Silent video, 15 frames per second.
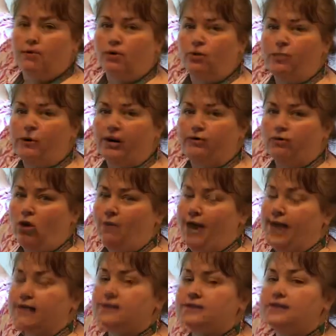who picked
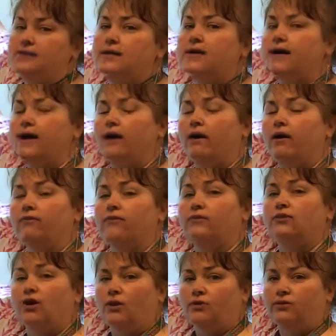romance over the
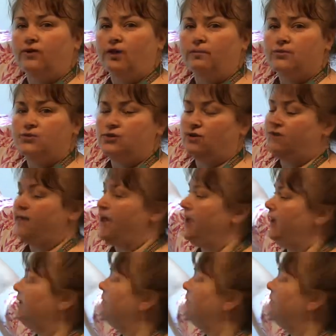total number surveyed,